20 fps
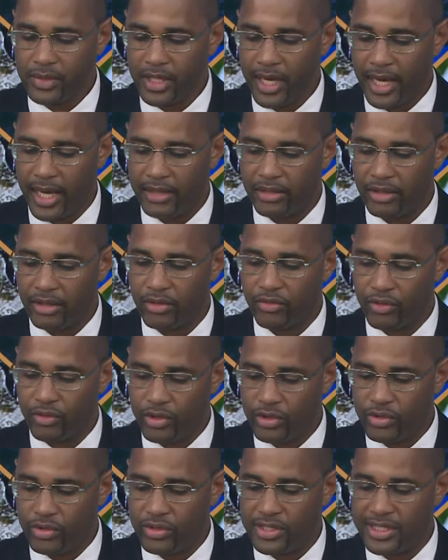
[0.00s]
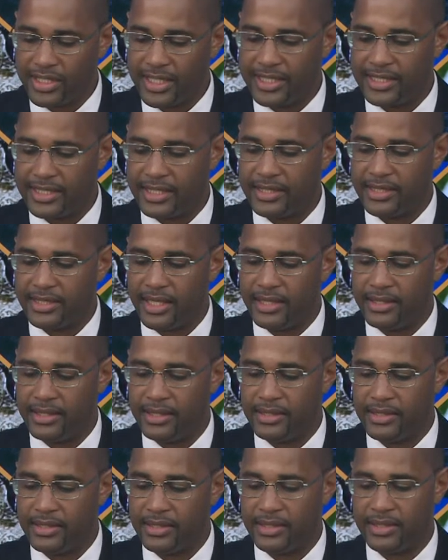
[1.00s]
and the crew is
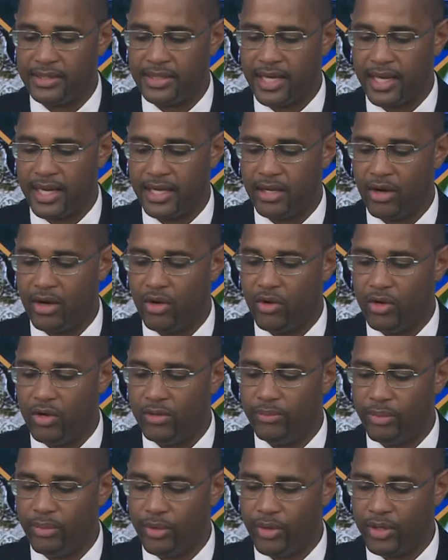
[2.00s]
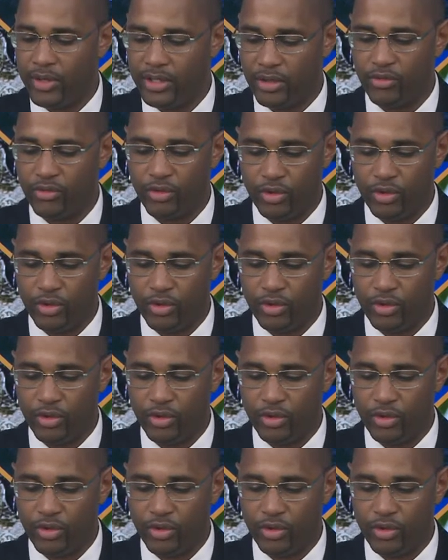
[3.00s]
intended to stay on board